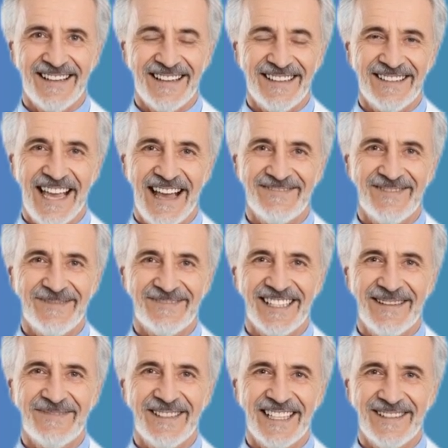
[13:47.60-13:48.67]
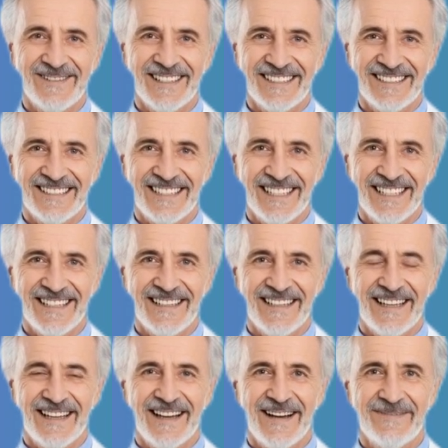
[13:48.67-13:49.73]
not from something you can see,
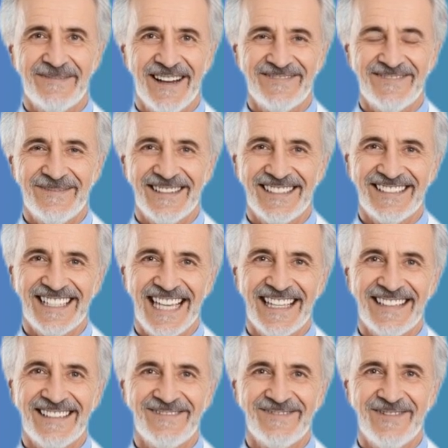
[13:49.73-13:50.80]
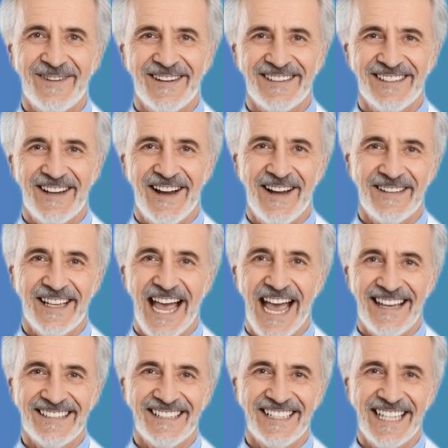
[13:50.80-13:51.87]
but from a silent force called
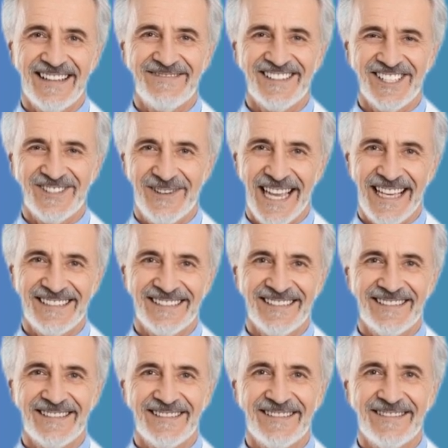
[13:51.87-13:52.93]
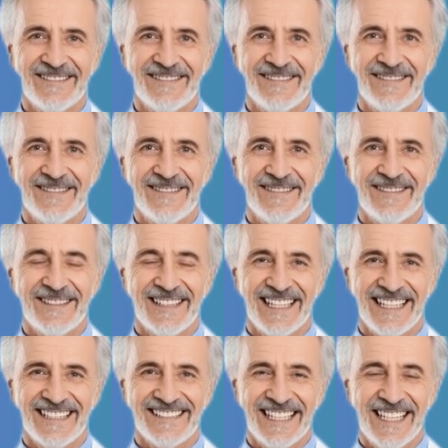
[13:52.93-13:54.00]
oxidative stress. It
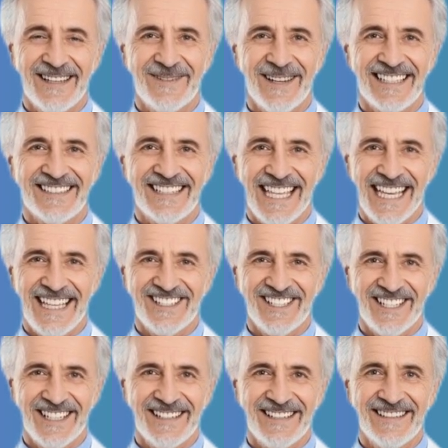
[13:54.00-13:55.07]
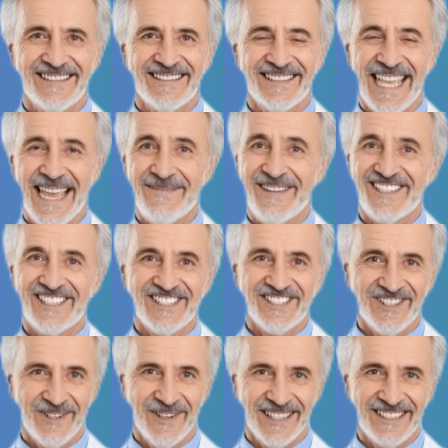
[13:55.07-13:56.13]
accelerates aging, damages
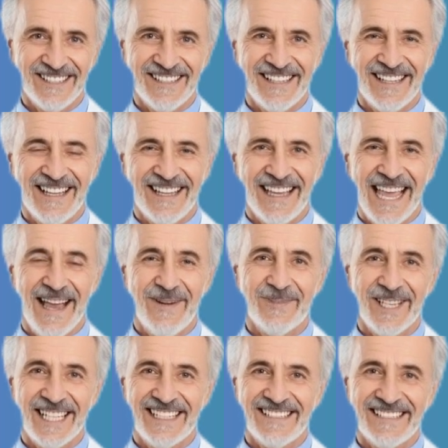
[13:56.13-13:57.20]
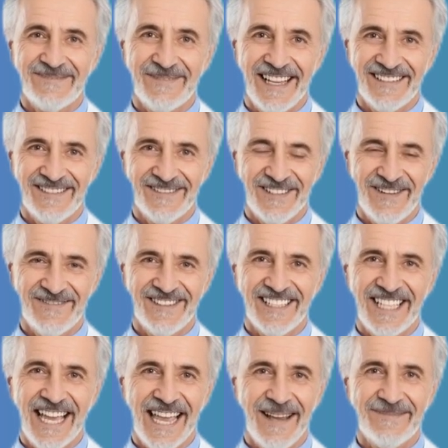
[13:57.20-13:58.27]
joints, and weakens muscles over
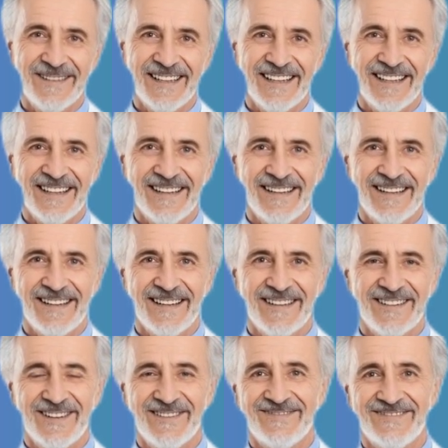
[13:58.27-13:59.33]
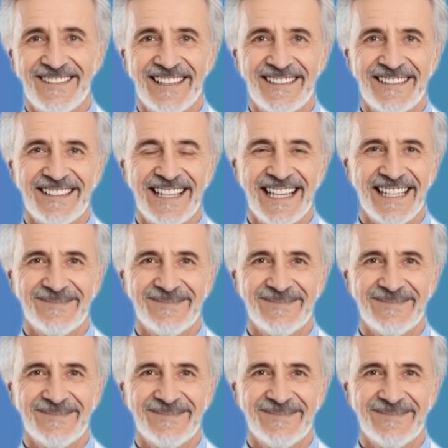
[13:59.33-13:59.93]
time. You feel it as